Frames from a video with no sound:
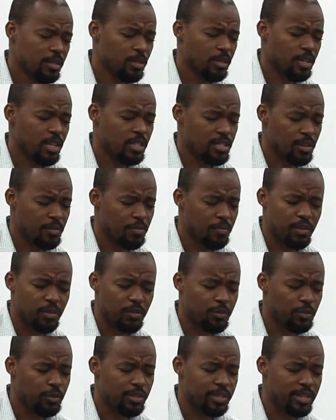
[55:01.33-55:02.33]
It's a
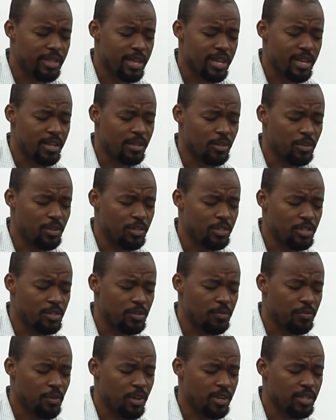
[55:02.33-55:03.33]
fearful thing, Lord, to
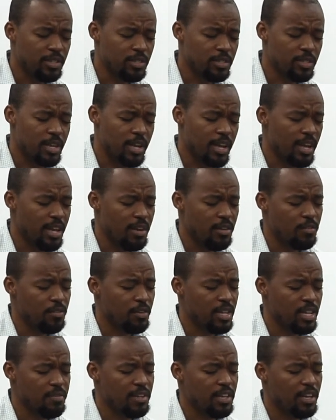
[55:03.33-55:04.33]
fall into the hand of a
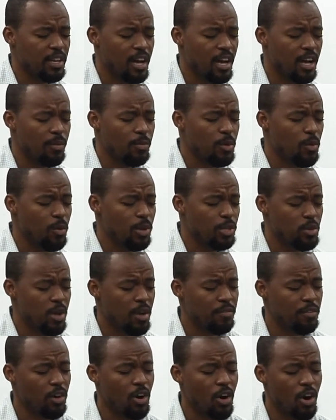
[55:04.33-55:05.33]
living God. We want to have
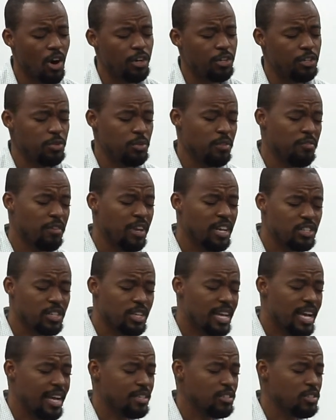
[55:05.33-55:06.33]
a heart to
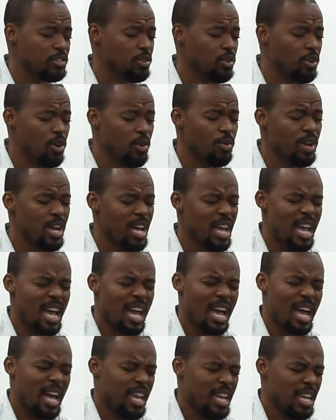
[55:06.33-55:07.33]
evangelize, to go
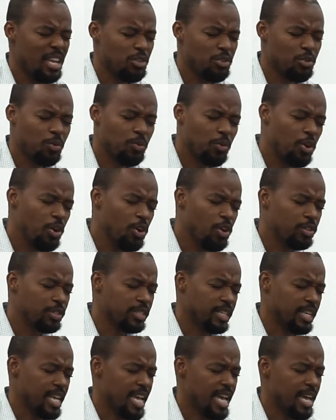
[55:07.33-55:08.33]
in the world
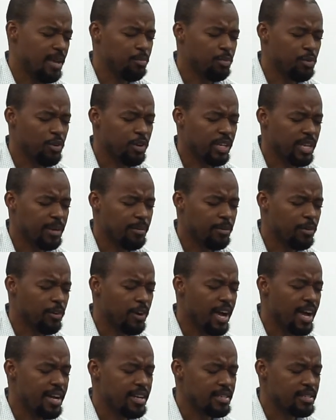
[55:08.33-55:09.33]
and proclaim
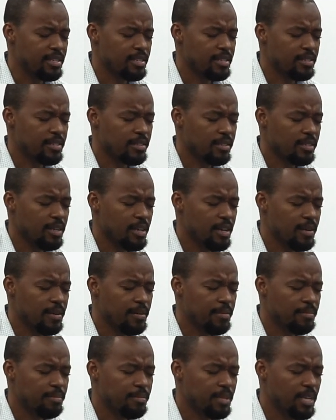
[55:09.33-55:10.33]
Christ.
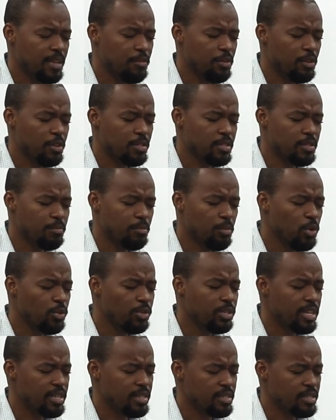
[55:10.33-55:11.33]
Um, give us
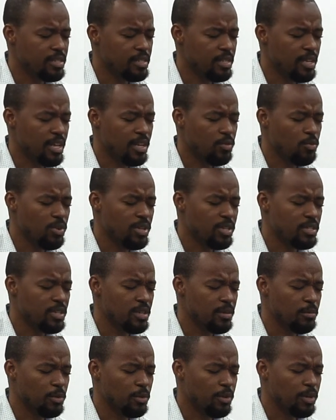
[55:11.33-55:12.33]
boldness and
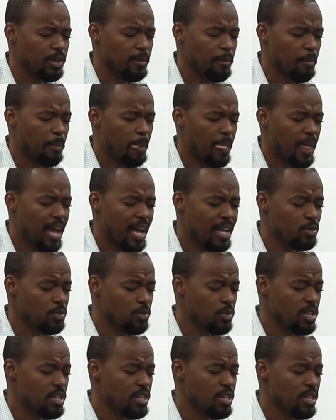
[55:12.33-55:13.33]
wisdom, Lord. As
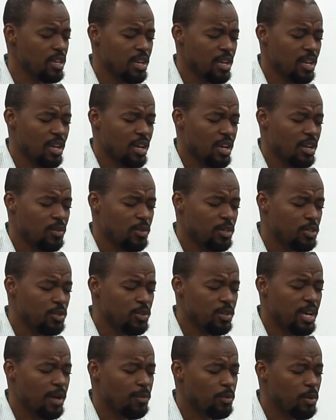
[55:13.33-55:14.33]
we, we do
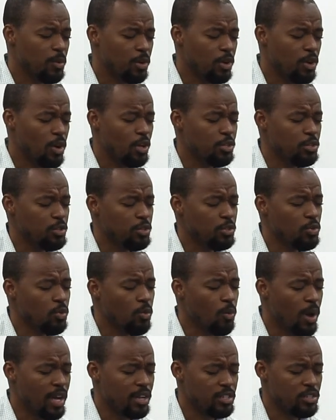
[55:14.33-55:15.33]
that, we want also to
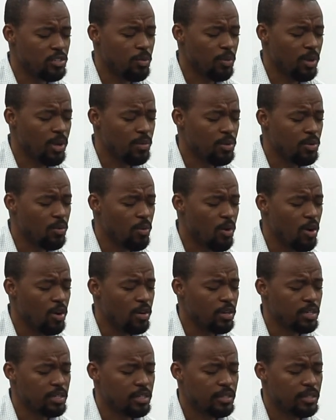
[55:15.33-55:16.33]
watch the way we walk.